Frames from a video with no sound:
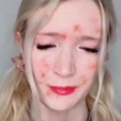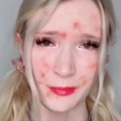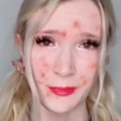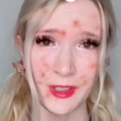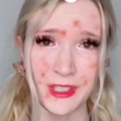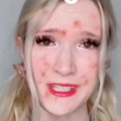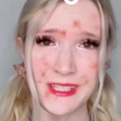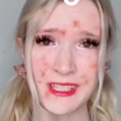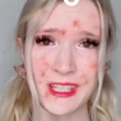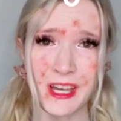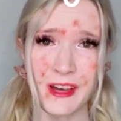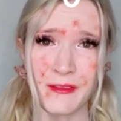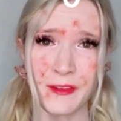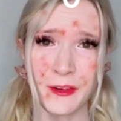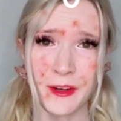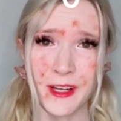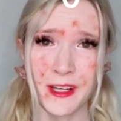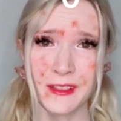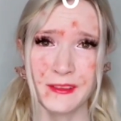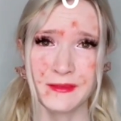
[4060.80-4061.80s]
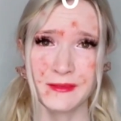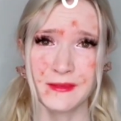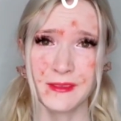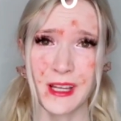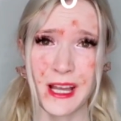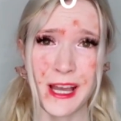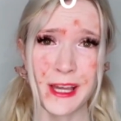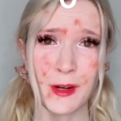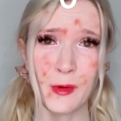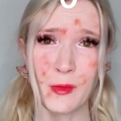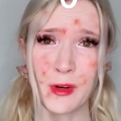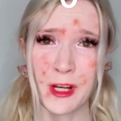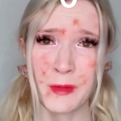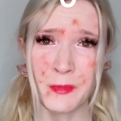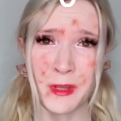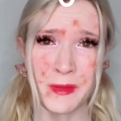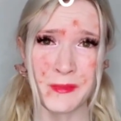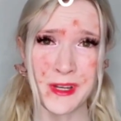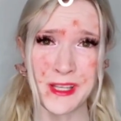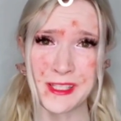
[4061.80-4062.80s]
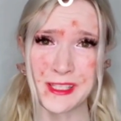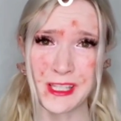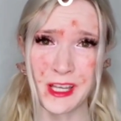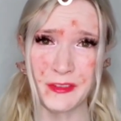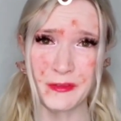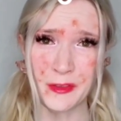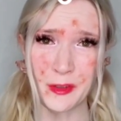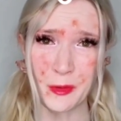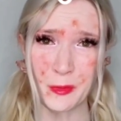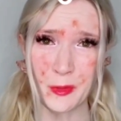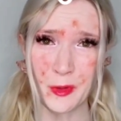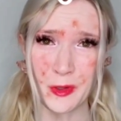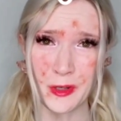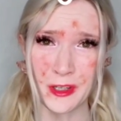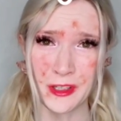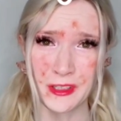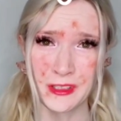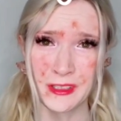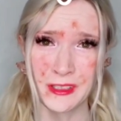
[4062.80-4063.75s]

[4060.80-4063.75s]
Please cover it. I don't want to be myself no more.